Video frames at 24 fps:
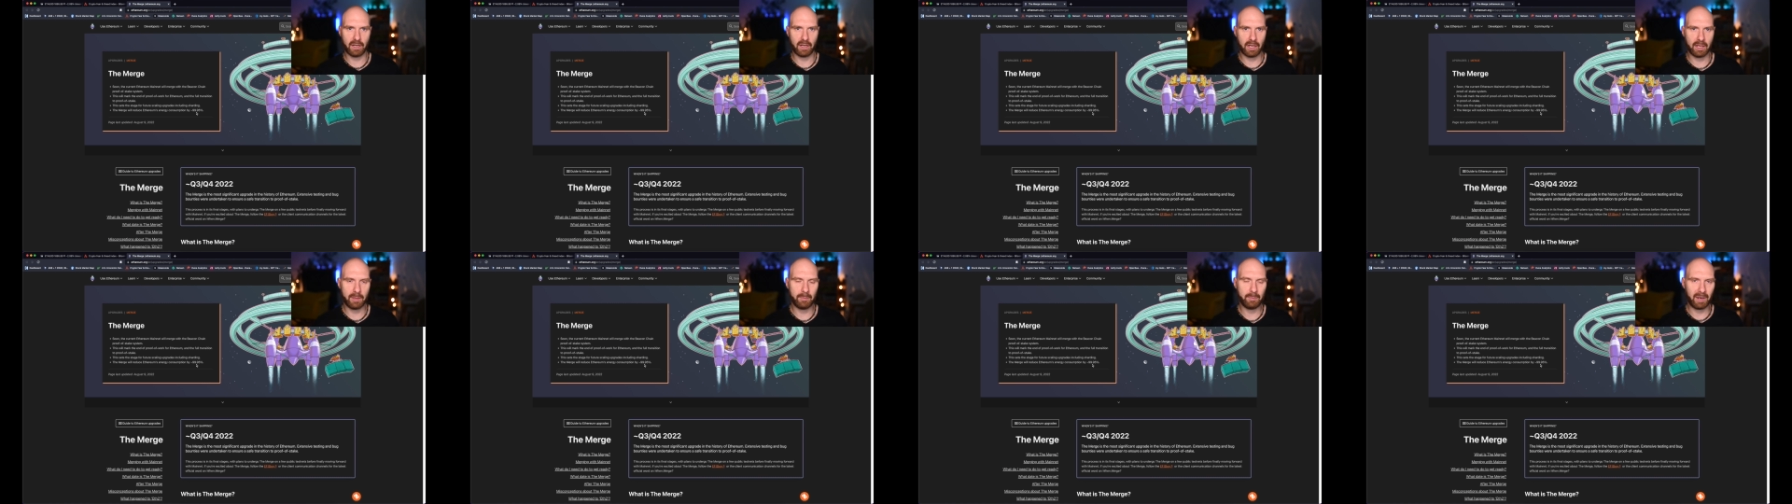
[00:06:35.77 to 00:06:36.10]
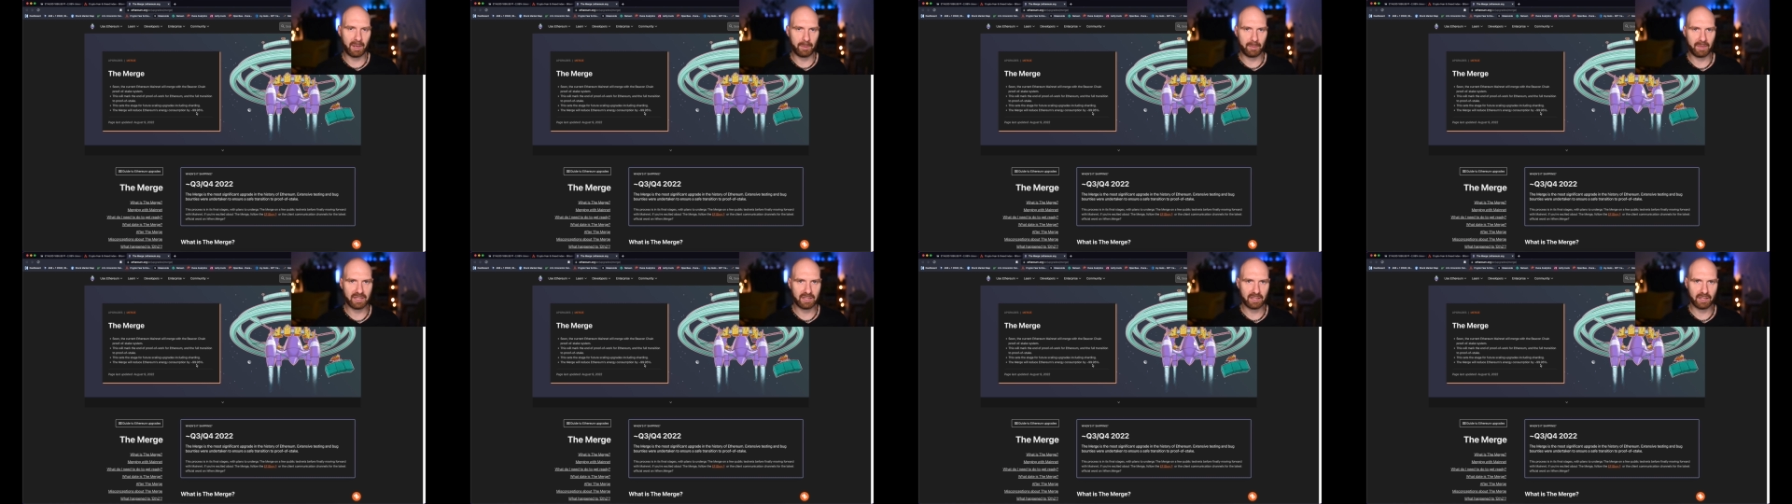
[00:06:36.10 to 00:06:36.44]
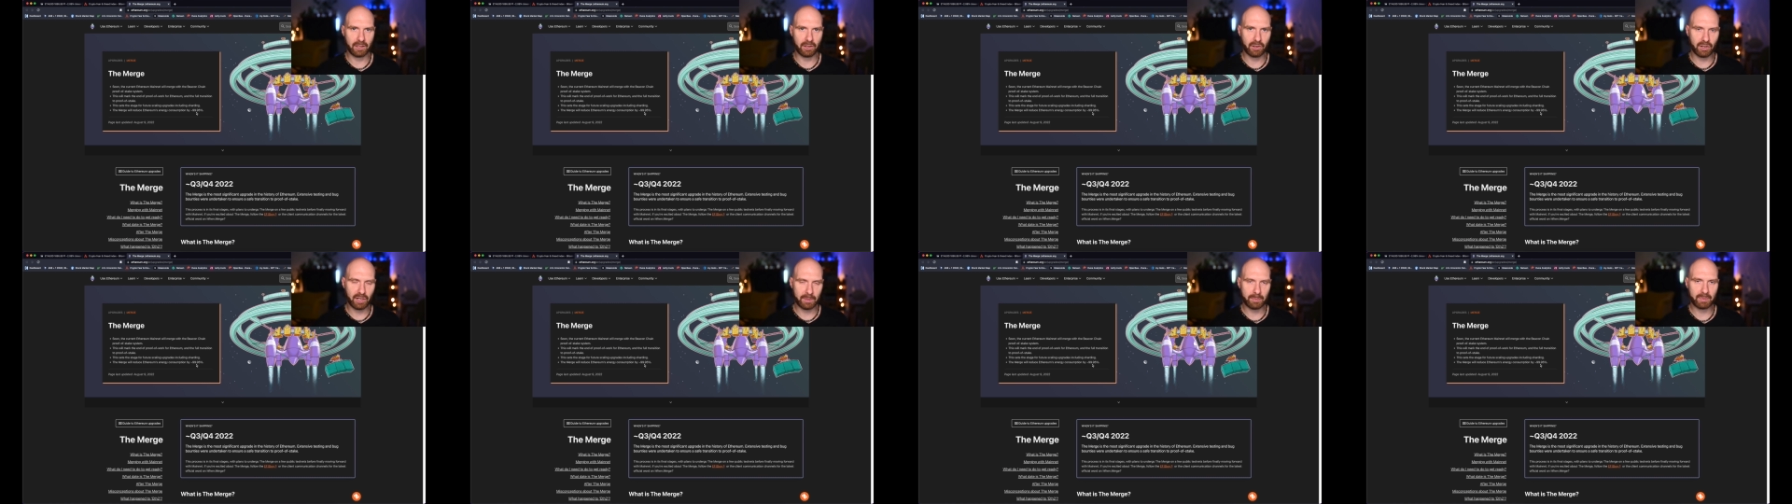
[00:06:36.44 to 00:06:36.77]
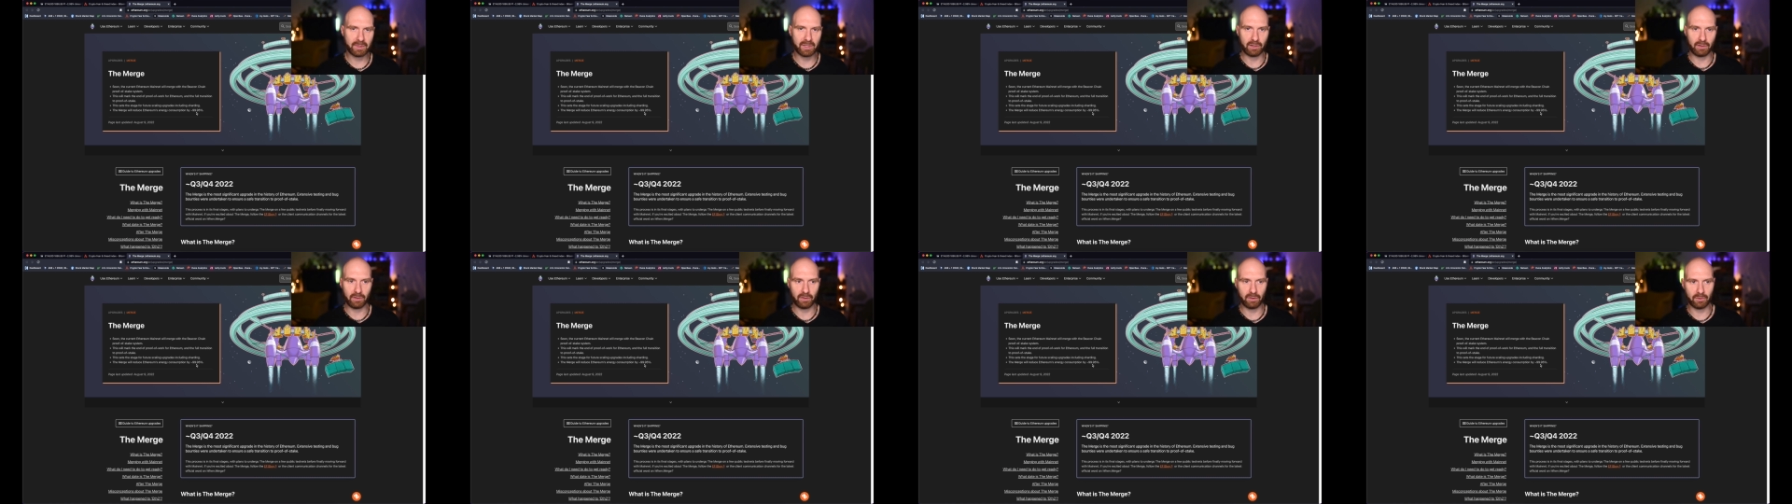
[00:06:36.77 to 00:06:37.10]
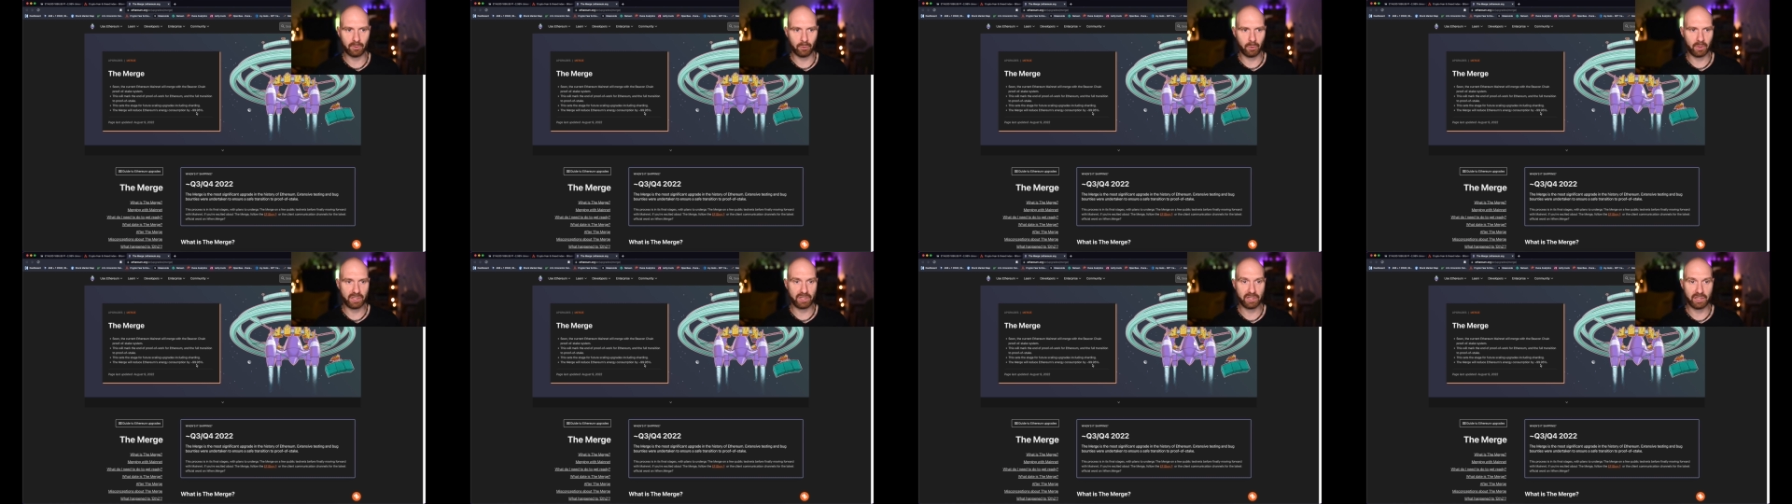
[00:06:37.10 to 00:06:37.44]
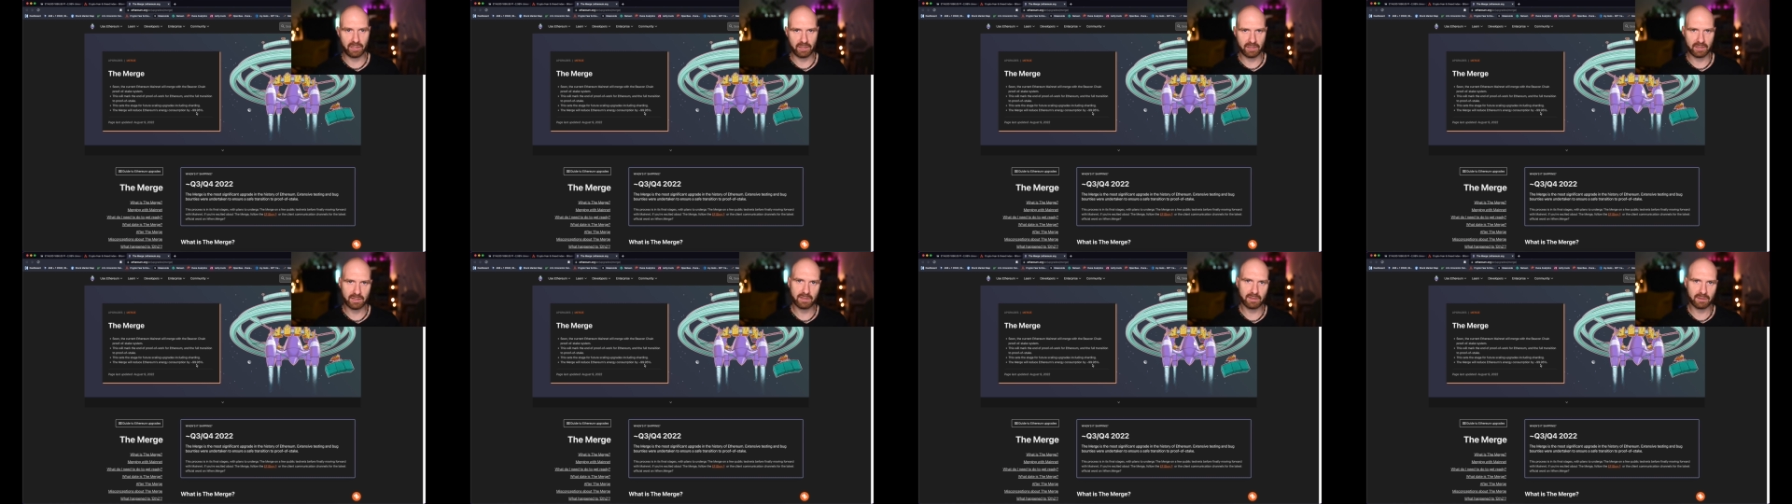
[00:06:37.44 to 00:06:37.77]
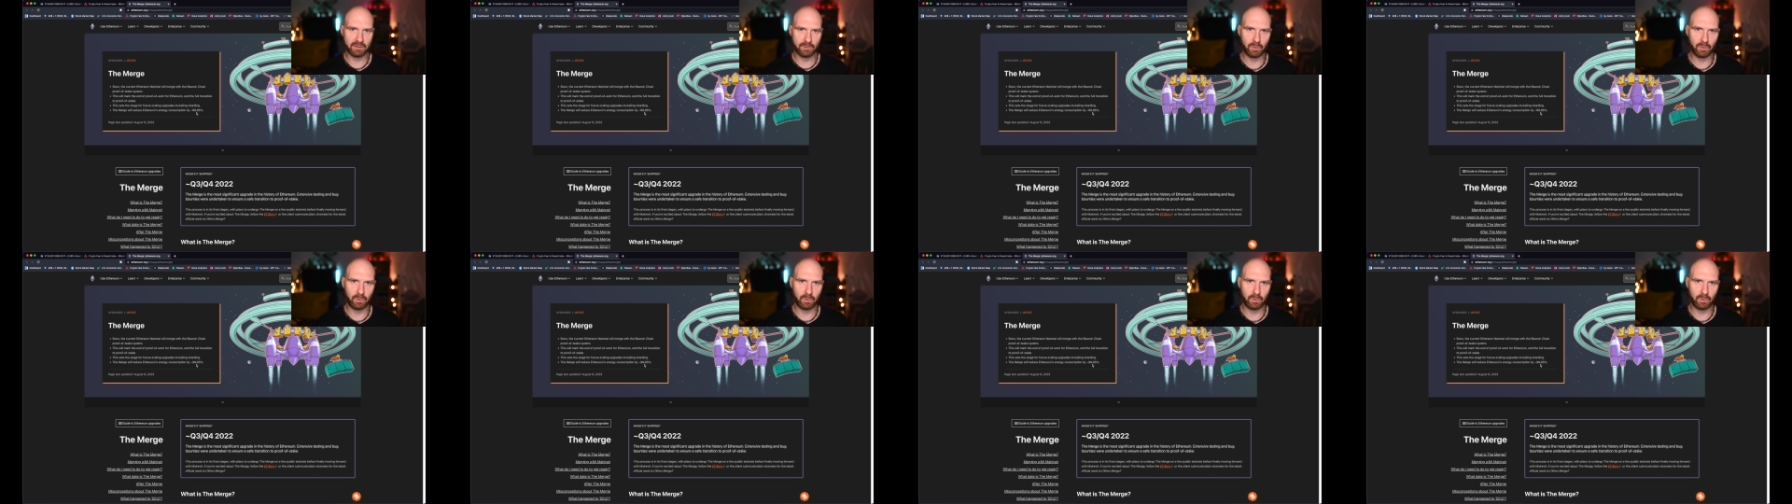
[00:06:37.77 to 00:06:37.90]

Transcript: implementing crypto, which is,